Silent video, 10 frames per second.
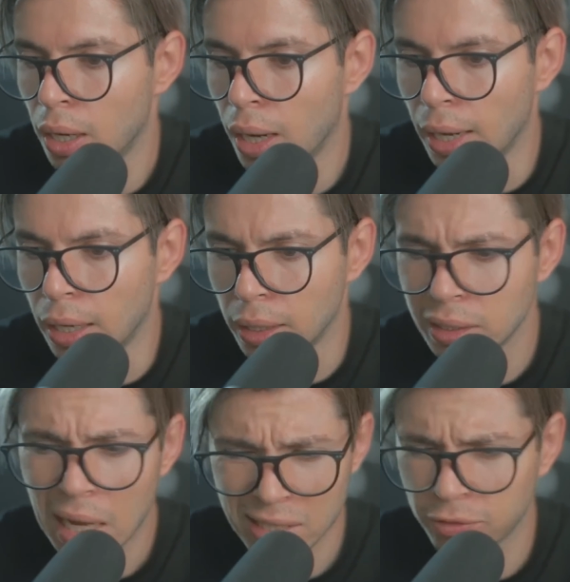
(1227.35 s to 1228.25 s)
And
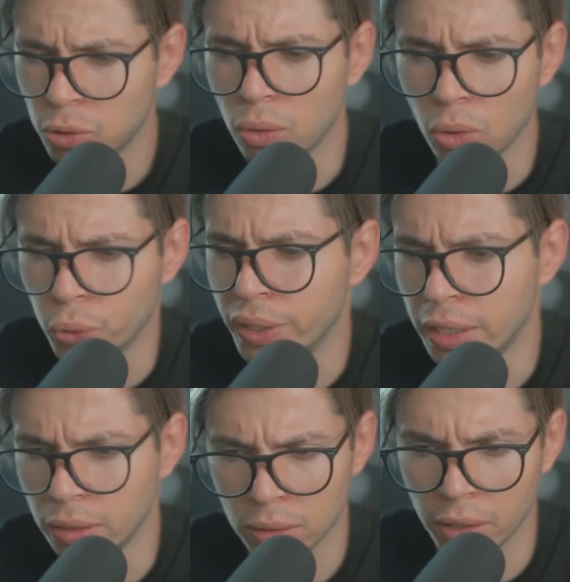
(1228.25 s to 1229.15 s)
that's after
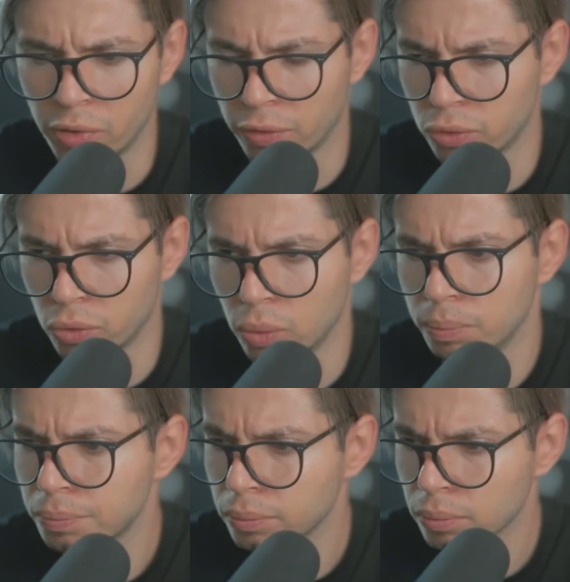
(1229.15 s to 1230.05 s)
already living through,
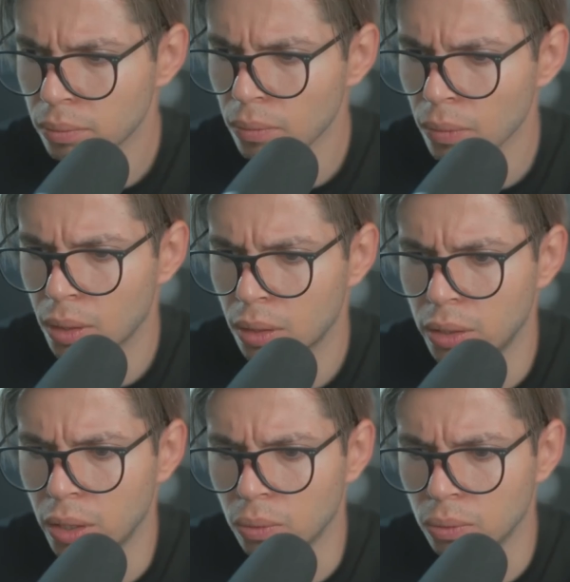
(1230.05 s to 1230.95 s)

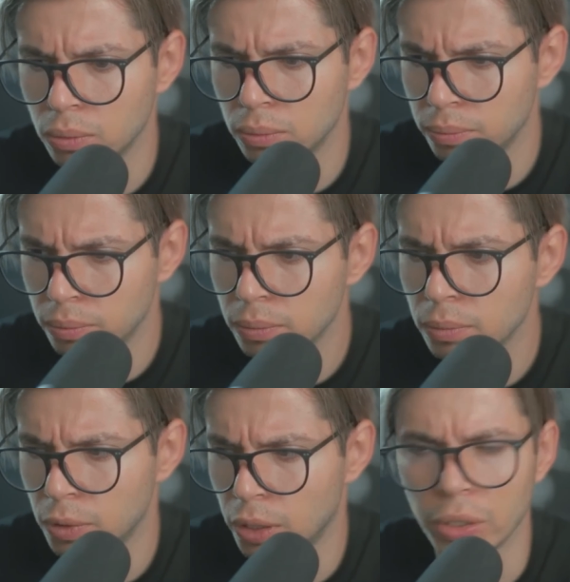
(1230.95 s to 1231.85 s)
you know,
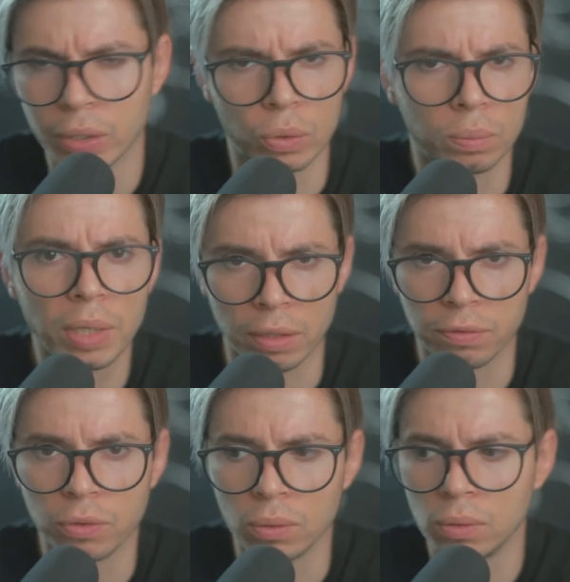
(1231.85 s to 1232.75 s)
another
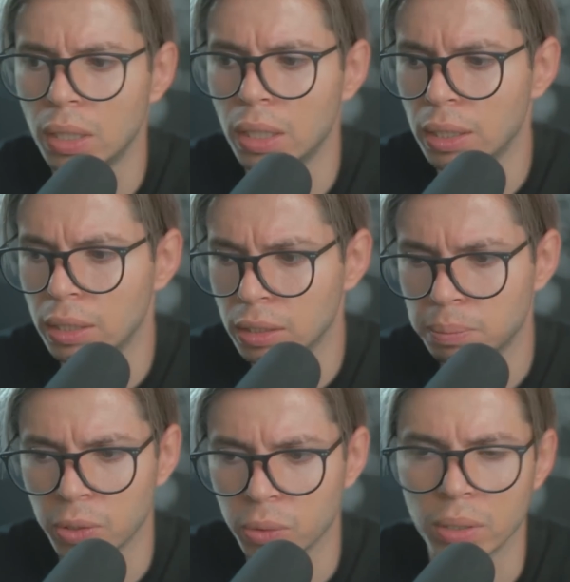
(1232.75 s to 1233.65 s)
painful
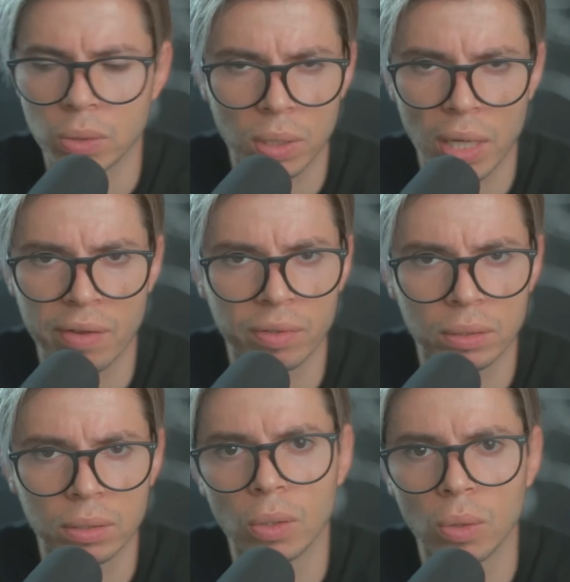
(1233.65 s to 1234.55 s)
experience with having,
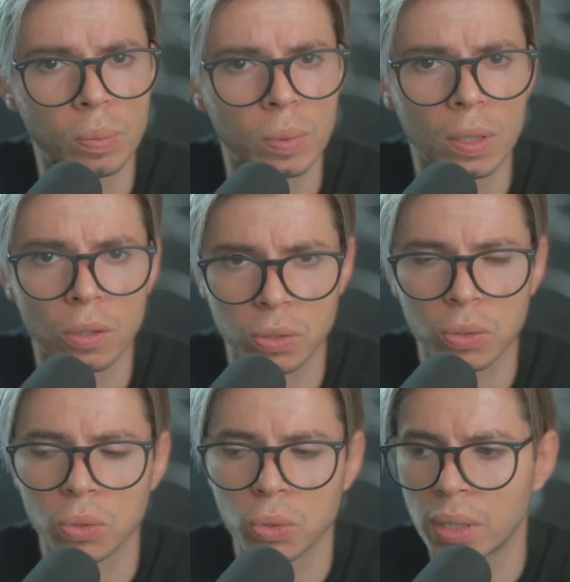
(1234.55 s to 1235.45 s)
you know, open heart
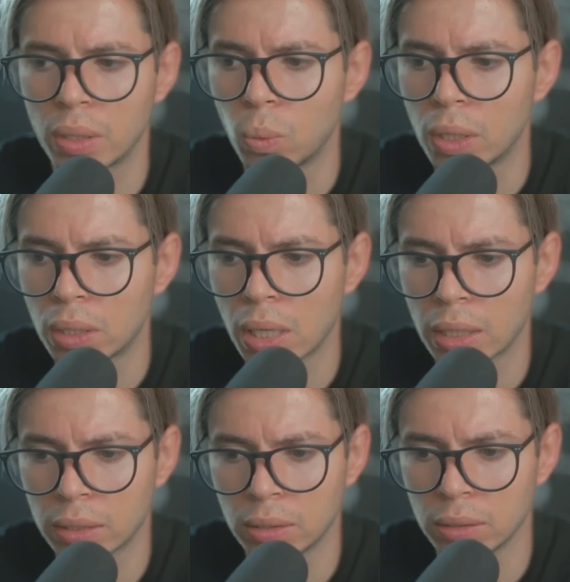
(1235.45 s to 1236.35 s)
surgery and whatnot.